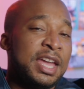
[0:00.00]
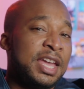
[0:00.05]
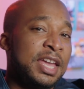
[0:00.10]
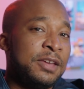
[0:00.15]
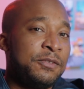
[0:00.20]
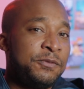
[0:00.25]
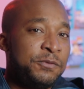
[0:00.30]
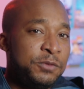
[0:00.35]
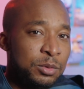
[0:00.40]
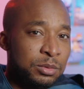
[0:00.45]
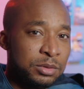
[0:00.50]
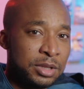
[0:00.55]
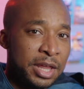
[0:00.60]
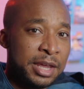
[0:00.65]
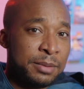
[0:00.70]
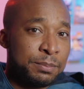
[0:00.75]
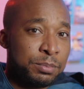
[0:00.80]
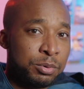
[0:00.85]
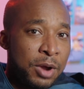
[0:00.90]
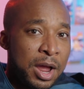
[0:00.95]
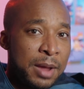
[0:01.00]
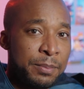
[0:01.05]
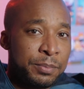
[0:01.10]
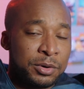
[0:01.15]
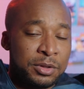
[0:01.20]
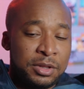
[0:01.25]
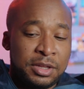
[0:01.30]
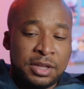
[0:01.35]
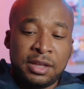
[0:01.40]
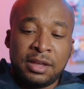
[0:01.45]
If you light
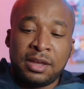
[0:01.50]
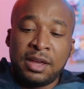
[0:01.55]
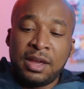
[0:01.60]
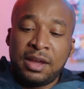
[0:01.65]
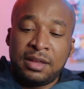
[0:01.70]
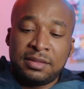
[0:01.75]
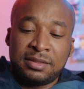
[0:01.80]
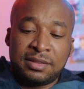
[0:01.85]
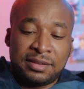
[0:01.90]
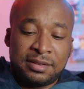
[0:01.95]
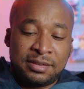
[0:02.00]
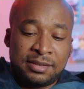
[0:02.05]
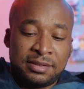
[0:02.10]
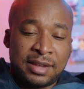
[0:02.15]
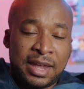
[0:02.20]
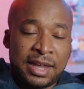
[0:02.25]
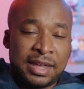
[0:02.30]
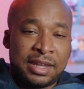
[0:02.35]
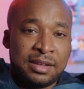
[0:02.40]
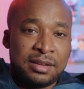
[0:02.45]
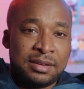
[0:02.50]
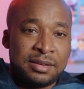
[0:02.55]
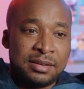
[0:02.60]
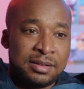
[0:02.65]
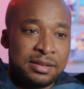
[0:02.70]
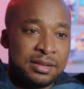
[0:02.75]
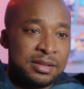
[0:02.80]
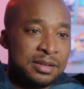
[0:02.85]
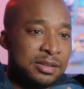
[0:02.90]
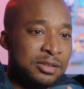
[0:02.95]
properly, the second
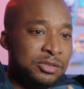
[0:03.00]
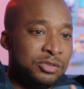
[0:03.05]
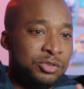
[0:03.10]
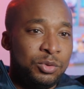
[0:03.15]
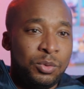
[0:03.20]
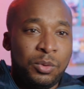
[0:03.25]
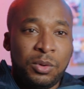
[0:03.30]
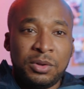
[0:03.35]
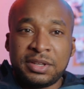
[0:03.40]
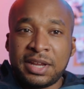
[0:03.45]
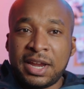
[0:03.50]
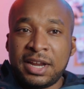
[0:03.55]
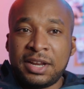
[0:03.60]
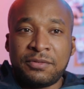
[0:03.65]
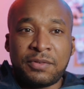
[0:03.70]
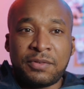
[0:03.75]
dual native